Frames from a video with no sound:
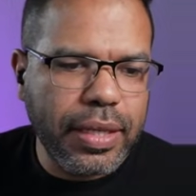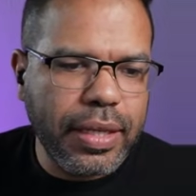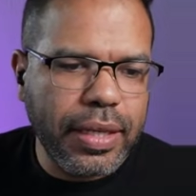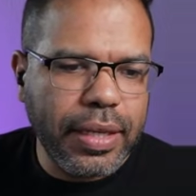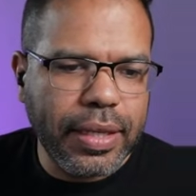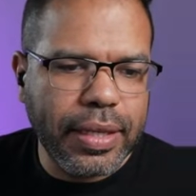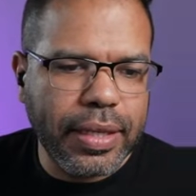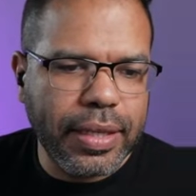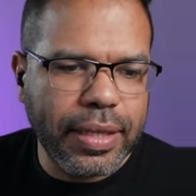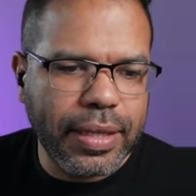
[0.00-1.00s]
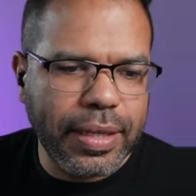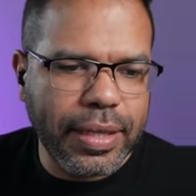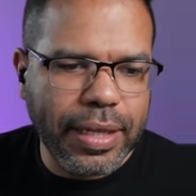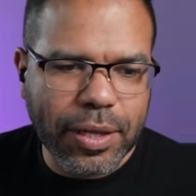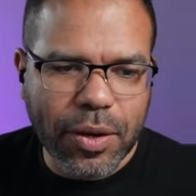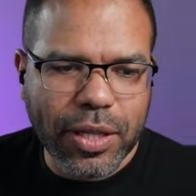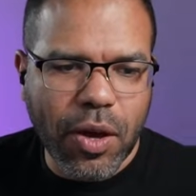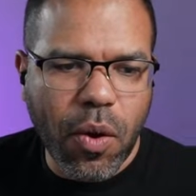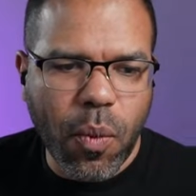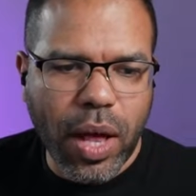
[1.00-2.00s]

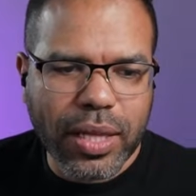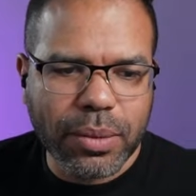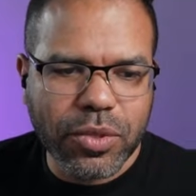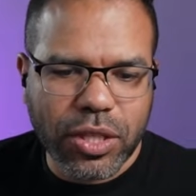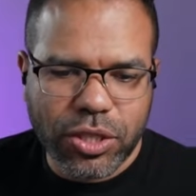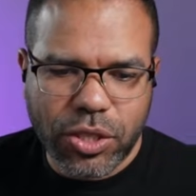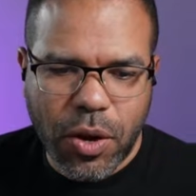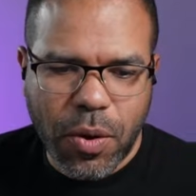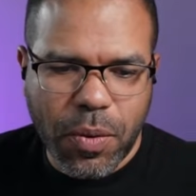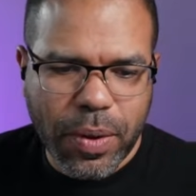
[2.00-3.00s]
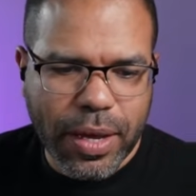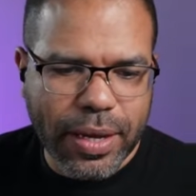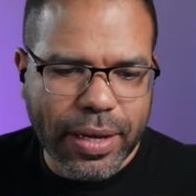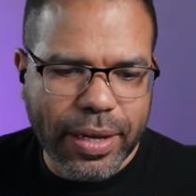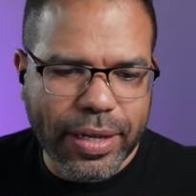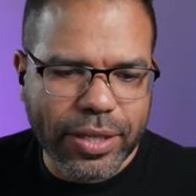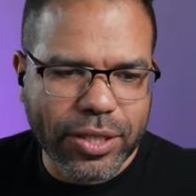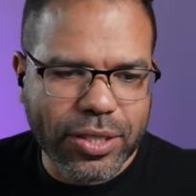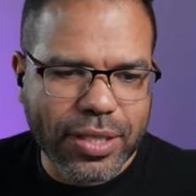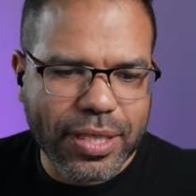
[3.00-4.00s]
Hello, welcome to the show.
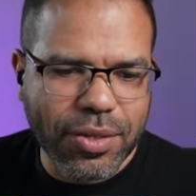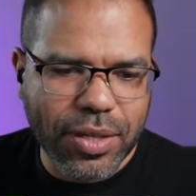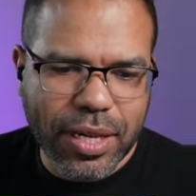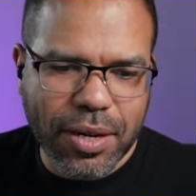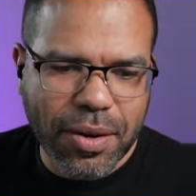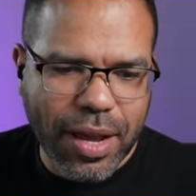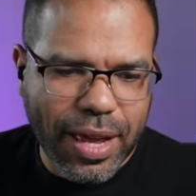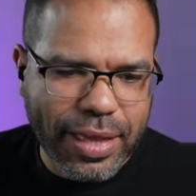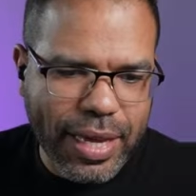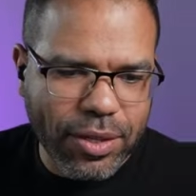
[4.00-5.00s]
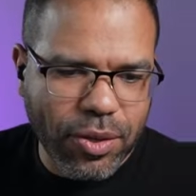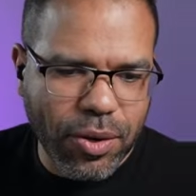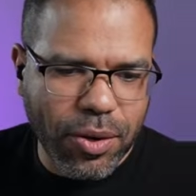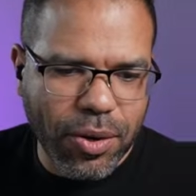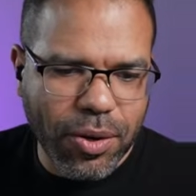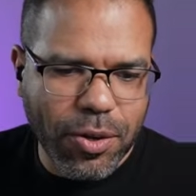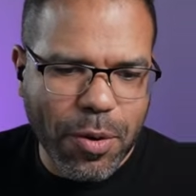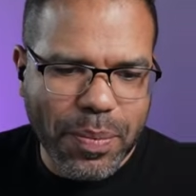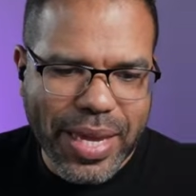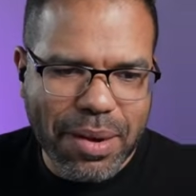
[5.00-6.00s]
Good to see you here. I like your
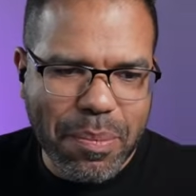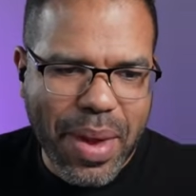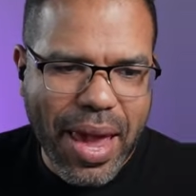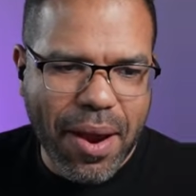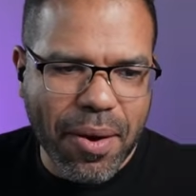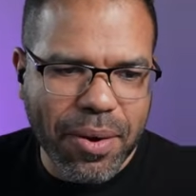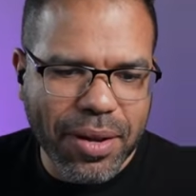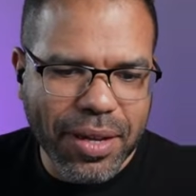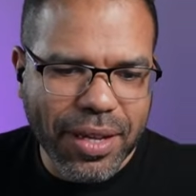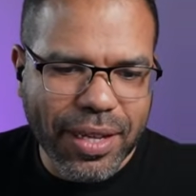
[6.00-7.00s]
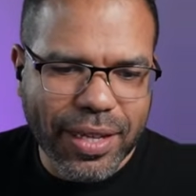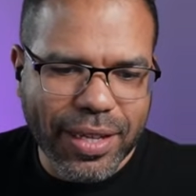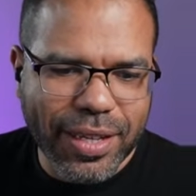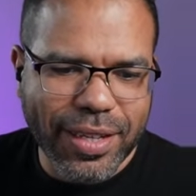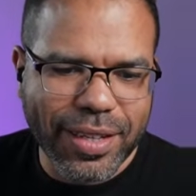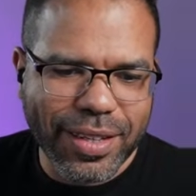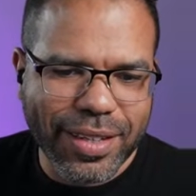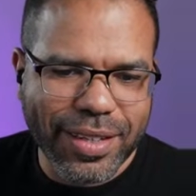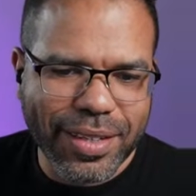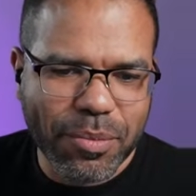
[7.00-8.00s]
mean bear
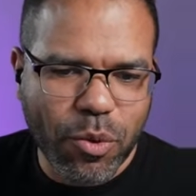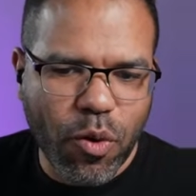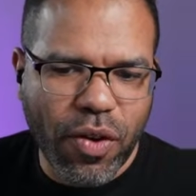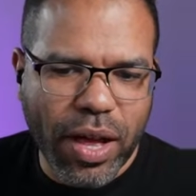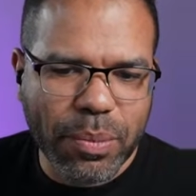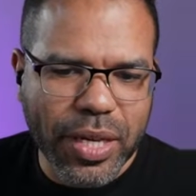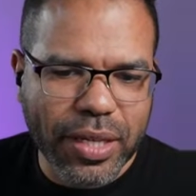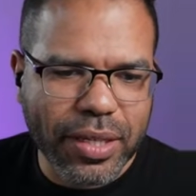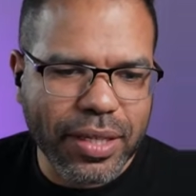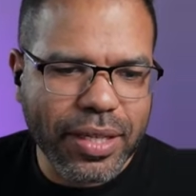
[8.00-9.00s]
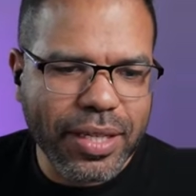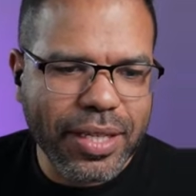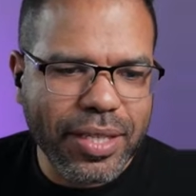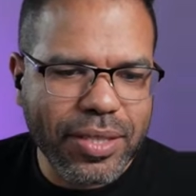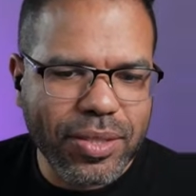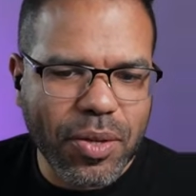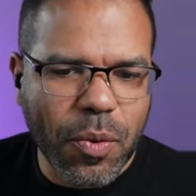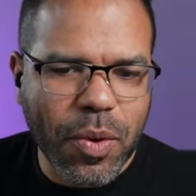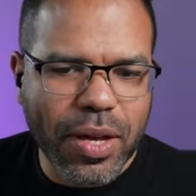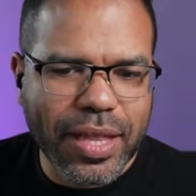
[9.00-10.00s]
profile pic.
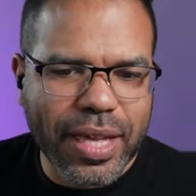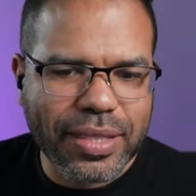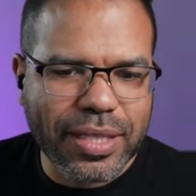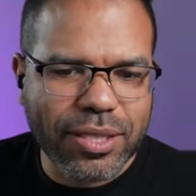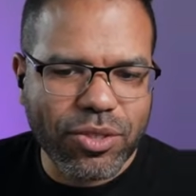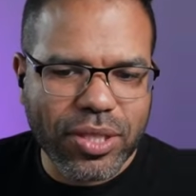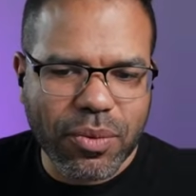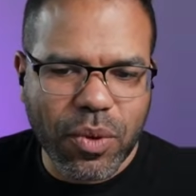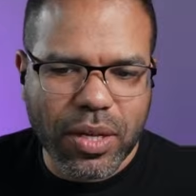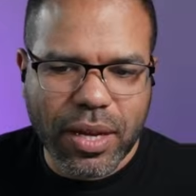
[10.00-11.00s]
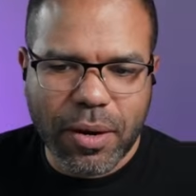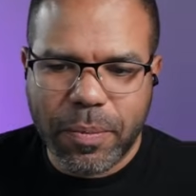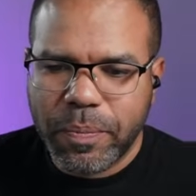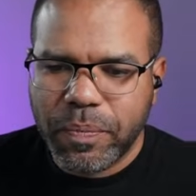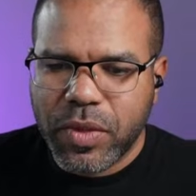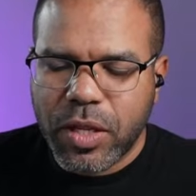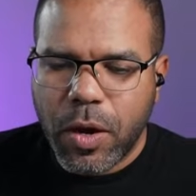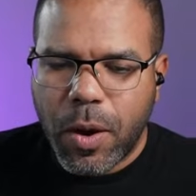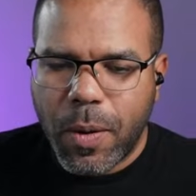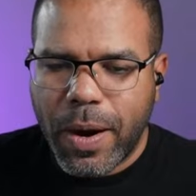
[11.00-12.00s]
So that's an interesting one there.
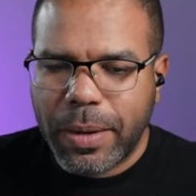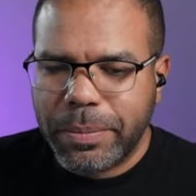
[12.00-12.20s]
All right.